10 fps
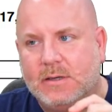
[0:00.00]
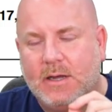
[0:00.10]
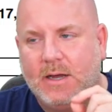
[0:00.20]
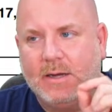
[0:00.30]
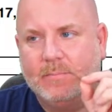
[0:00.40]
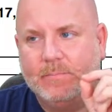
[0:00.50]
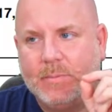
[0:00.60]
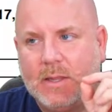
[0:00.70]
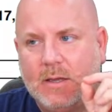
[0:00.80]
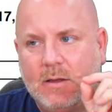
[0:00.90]
All
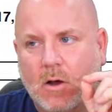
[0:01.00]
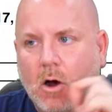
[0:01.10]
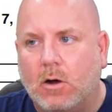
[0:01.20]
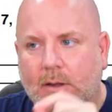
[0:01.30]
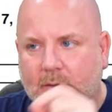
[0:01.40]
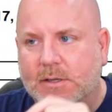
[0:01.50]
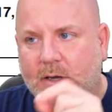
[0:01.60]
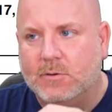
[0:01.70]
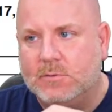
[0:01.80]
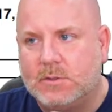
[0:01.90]

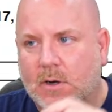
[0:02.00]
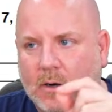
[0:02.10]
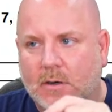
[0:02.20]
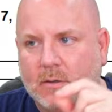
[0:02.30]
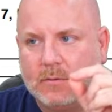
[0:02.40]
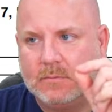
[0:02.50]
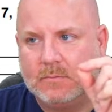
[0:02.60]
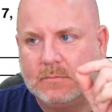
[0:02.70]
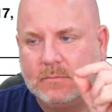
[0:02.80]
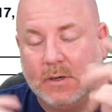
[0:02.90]
LDOs are,
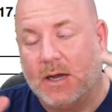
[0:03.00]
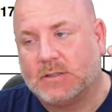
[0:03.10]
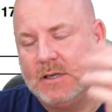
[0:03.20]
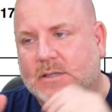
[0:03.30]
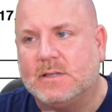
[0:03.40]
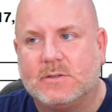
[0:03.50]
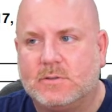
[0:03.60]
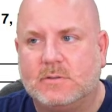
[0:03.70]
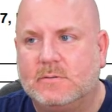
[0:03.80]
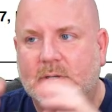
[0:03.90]
well, actually, that's not
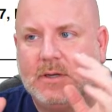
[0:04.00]
true.